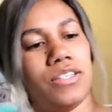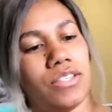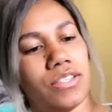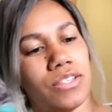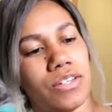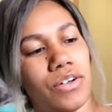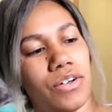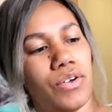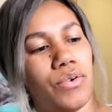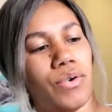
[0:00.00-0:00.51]

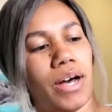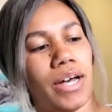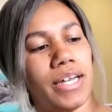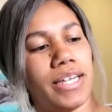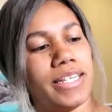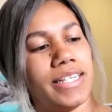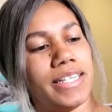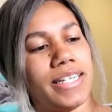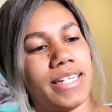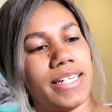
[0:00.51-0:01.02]
So I
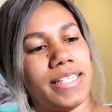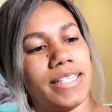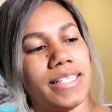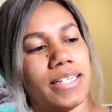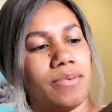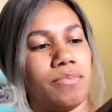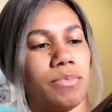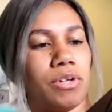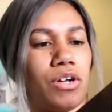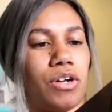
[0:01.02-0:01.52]
guess
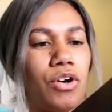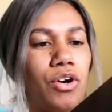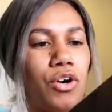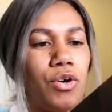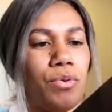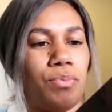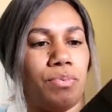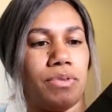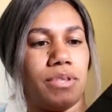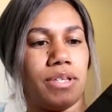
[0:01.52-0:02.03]
I'm gonna
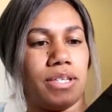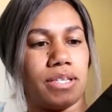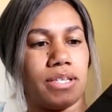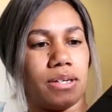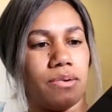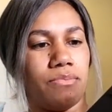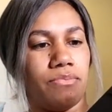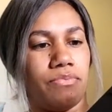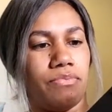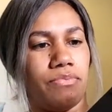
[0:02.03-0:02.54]
open this
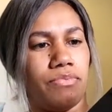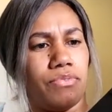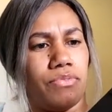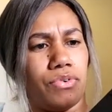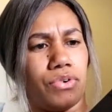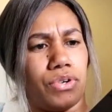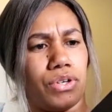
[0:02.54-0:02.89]
up for